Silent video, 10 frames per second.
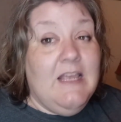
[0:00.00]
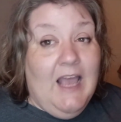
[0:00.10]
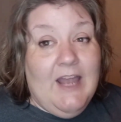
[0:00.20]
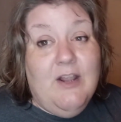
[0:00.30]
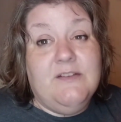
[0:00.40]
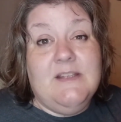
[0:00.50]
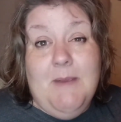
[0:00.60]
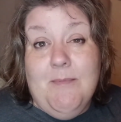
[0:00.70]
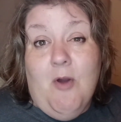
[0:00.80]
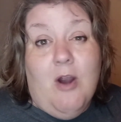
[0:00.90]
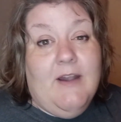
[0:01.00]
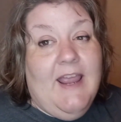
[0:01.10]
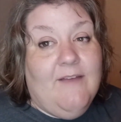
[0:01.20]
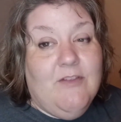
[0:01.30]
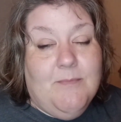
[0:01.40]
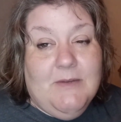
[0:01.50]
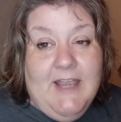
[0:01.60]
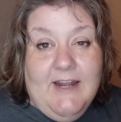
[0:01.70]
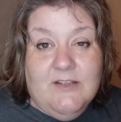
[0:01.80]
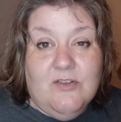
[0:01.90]
I know some people already have their
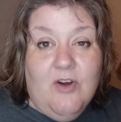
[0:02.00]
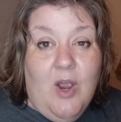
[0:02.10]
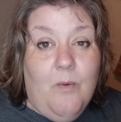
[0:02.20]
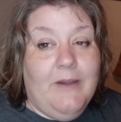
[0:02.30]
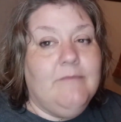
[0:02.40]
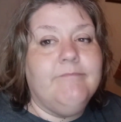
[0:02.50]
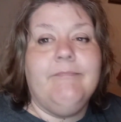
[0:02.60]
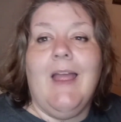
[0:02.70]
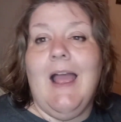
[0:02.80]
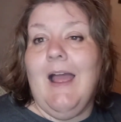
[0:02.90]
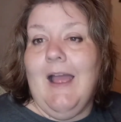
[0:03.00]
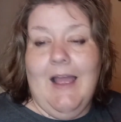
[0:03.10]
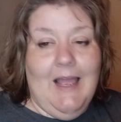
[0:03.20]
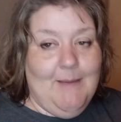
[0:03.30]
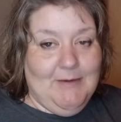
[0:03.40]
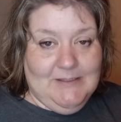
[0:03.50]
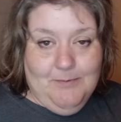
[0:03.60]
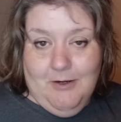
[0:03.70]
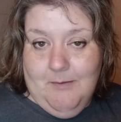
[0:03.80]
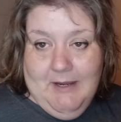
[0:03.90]
potatoes growing. I, I'm
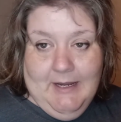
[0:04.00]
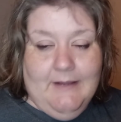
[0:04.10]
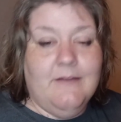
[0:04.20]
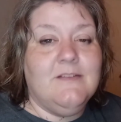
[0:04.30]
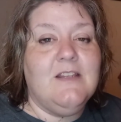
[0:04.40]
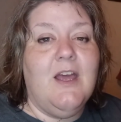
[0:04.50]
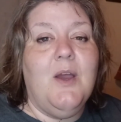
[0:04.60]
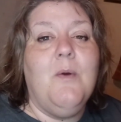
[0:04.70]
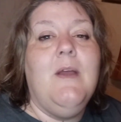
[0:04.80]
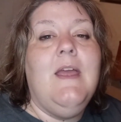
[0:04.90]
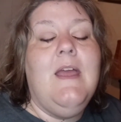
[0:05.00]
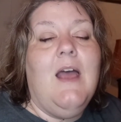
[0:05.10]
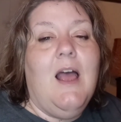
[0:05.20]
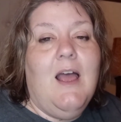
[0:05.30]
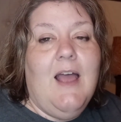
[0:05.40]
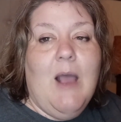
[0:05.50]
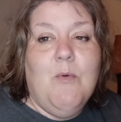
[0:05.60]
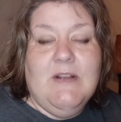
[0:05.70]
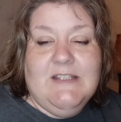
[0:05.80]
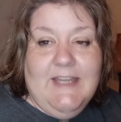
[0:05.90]
experimenting, so uh, I
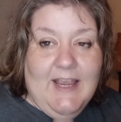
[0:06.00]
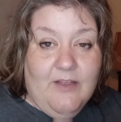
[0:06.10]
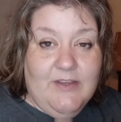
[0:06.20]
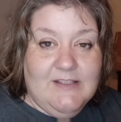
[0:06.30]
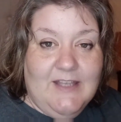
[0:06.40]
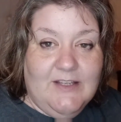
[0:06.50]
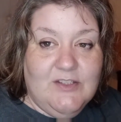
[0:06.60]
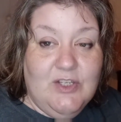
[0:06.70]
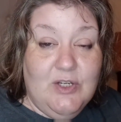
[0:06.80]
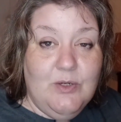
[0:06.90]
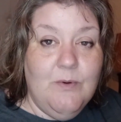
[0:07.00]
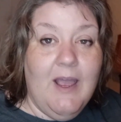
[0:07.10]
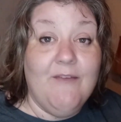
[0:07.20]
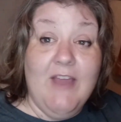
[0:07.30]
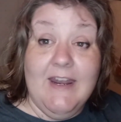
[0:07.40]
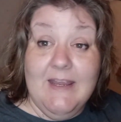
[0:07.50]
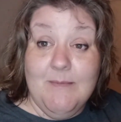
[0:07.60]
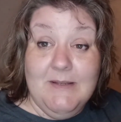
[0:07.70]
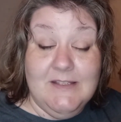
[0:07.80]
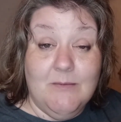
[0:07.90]
want to see how these things do. I've got to
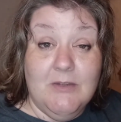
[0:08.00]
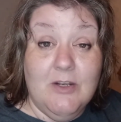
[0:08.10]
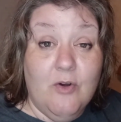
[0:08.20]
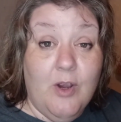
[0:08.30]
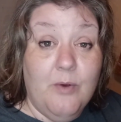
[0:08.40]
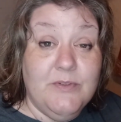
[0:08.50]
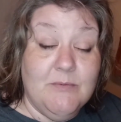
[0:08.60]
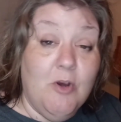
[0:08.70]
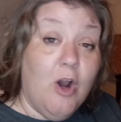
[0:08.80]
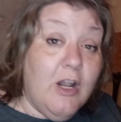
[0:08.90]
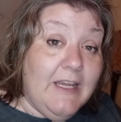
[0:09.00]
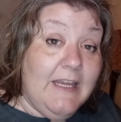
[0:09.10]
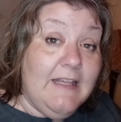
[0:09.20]
get me something to grow some garlic